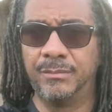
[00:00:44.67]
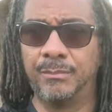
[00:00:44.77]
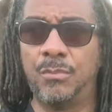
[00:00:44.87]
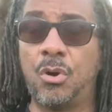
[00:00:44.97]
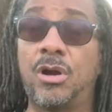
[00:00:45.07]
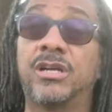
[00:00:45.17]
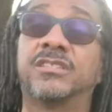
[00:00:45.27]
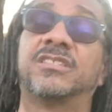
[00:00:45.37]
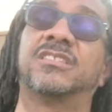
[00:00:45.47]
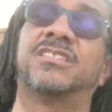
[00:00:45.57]

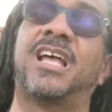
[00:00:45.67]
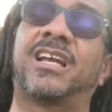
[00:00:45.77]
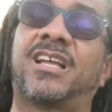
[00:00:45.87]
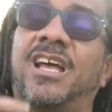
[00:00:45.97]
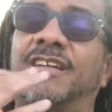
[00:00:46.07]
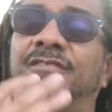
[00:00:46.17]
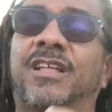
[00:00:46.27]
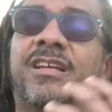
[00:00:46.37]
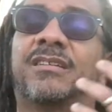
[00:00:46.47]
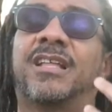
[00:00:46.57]
Mars is that kind of
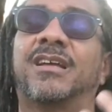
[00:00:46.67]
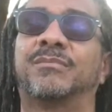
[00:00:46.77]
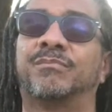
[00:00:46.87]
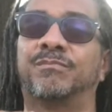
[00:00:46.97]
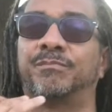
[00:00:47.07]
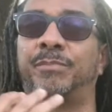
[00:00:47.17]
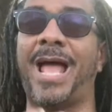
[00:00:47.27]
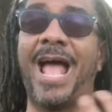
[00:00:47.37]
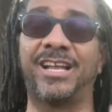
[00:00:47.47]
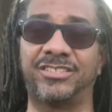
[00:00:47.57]
like that
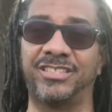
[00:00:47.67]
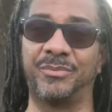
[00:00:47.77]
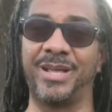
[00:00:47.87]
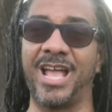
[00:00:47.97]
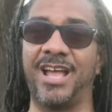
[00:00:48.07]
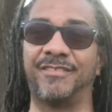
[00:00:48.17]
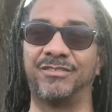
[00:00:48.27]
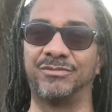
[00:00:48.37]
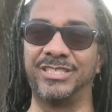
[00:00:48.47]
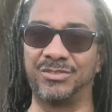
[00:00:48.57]
passion that we have, the
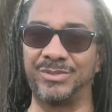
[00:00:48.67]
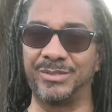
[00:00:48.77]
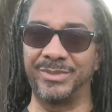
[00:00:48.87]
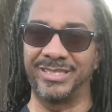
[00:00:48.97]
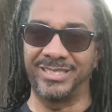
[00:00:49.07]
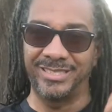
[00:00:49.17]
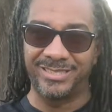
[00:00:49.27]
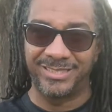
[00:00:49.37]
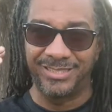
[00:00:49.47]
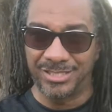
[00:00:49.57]
reason why we
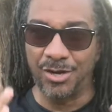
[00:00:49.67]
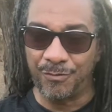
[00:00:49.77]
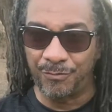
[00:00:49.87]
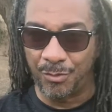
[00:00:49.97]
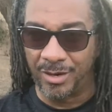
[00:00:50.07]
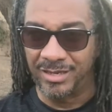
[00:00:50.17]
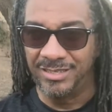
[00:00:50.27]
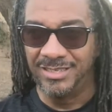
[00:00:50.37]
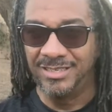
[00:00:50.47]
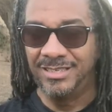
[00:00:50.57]
go for it.